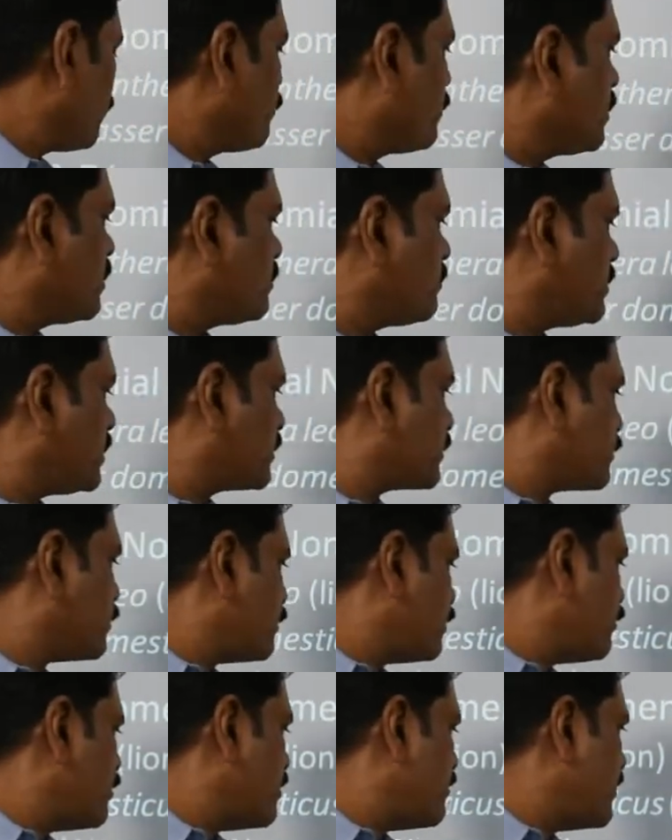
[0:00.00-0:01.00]
Burmese
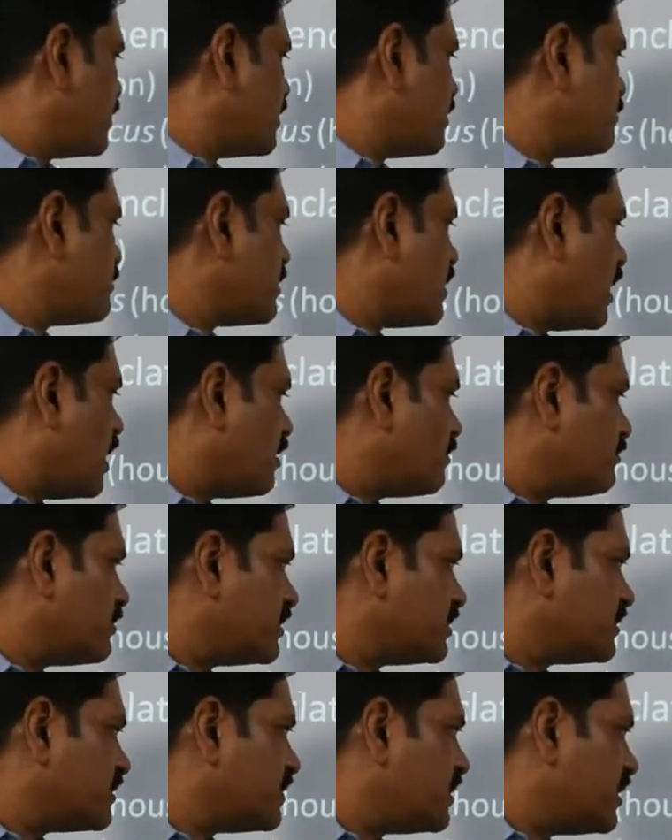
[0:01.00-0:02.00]
crow will become Carvus